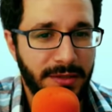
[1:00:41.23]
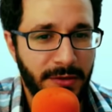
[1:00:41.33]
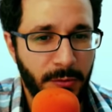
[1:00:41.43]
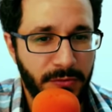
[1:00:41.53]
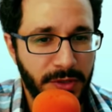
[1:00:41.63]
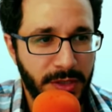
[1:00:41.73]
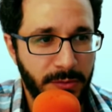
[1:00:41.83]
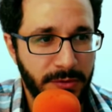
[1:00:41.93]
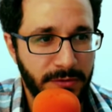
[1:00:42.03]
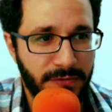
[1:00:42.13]
Hopefully,
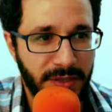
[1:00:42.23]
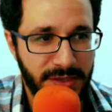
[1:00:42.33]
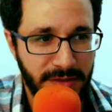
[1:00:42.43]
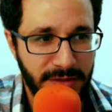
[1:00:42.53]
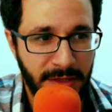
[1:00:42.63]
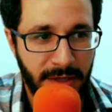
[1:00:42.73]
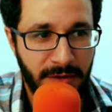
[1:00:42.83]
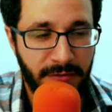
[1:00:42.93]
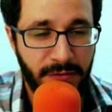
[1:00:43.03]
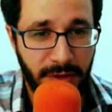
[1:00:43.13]
we'll fix it
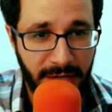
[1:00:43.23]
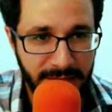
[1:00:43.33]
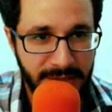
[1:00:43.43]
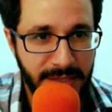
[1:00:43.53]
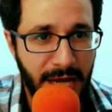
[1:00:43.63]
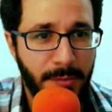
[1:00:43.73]
for next time.